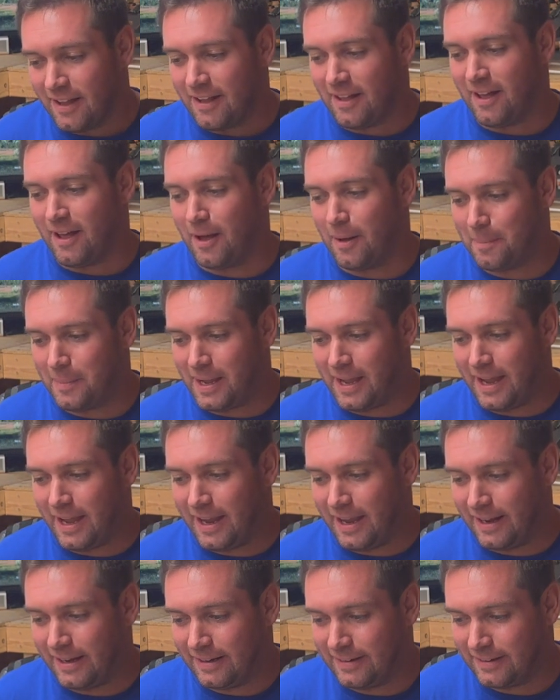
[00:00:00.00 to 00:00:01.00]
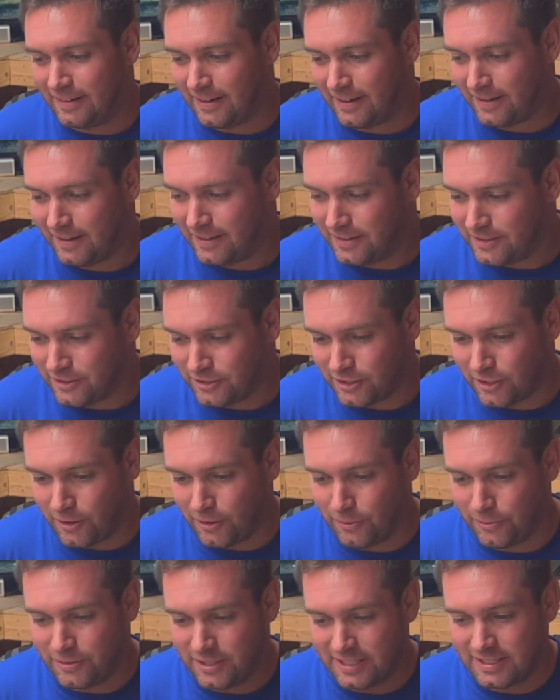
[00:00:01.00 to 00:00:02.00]
Um, and uh,
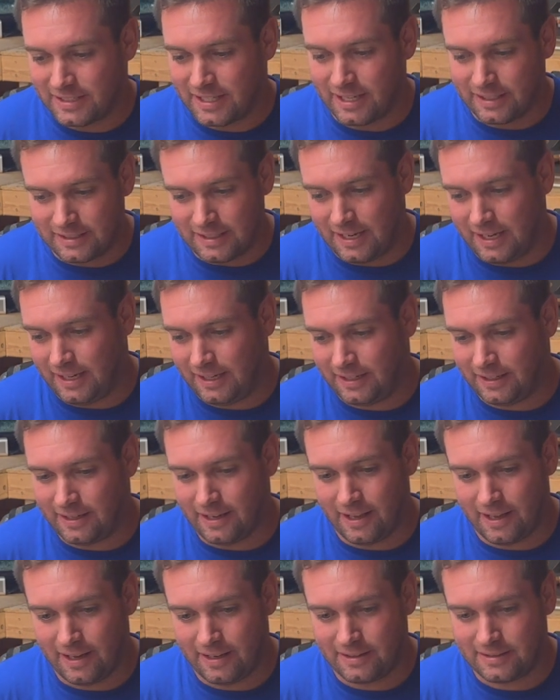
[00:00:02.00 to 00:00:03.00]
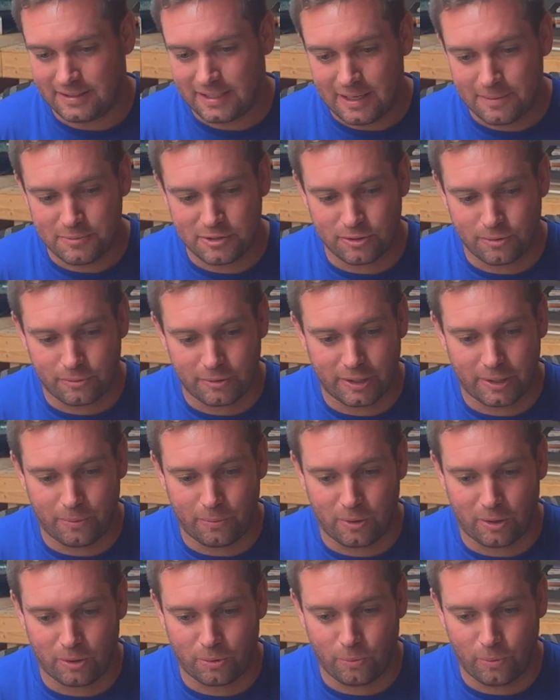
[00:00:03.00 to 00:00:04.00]
so this technique uh, seems to really
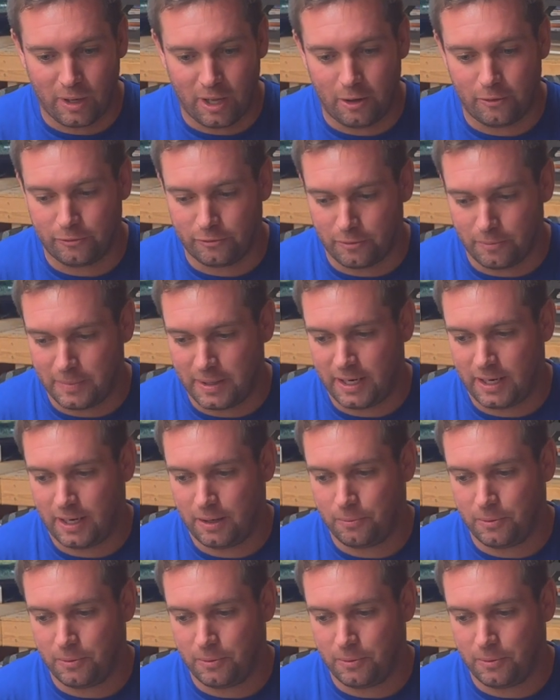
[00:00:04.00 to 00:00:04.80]
work well for me,